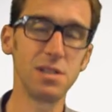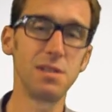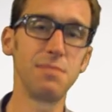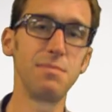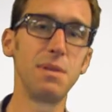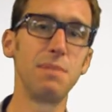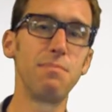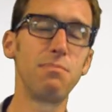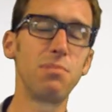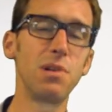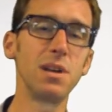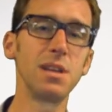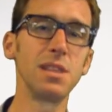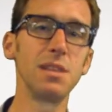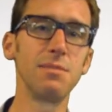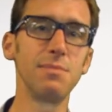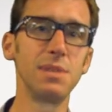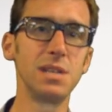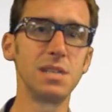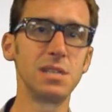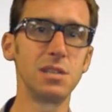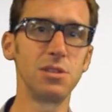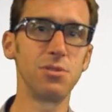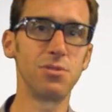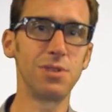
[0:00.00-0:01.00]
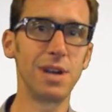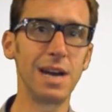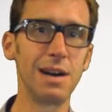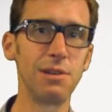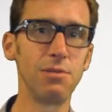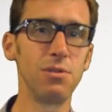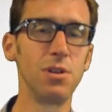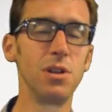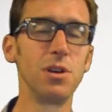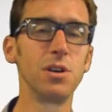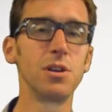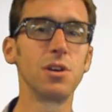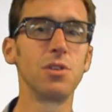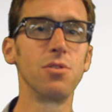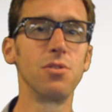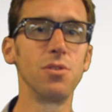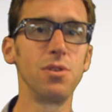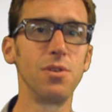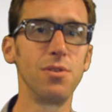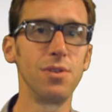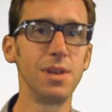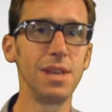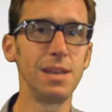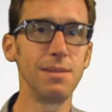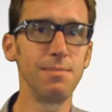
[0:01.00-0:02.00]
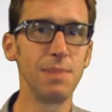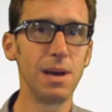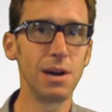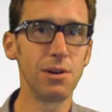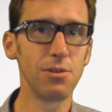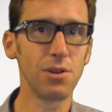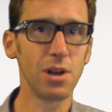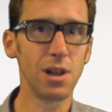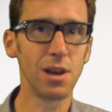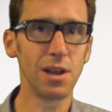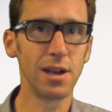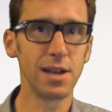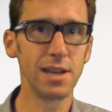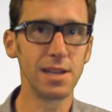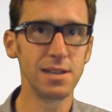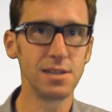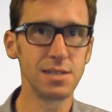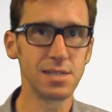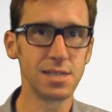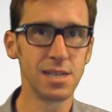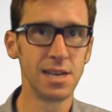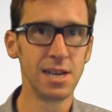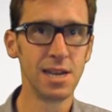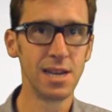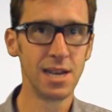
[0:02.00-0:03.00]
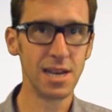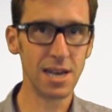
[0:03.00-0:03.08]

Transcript: them and bring them into your Outlook or your email client